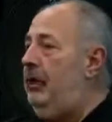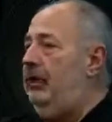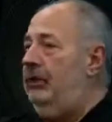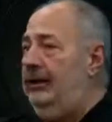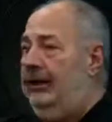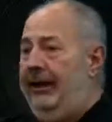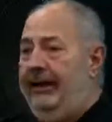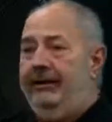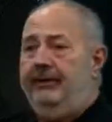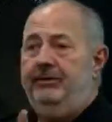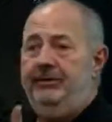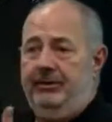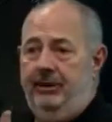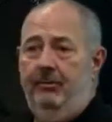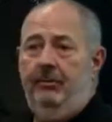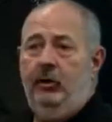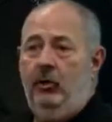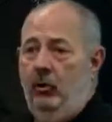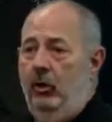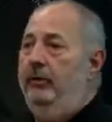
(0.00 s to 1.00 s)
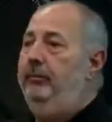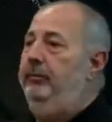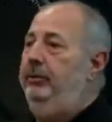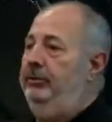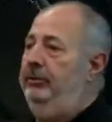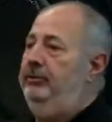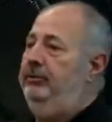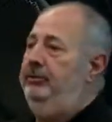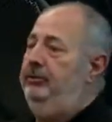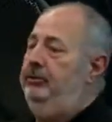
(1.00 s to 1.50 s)
lent some
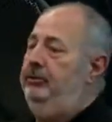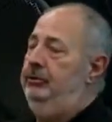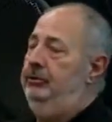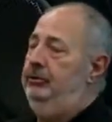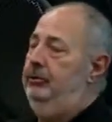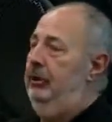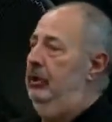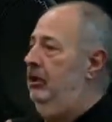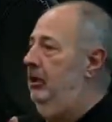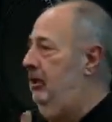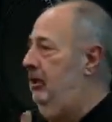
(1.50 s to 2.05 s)
equipment to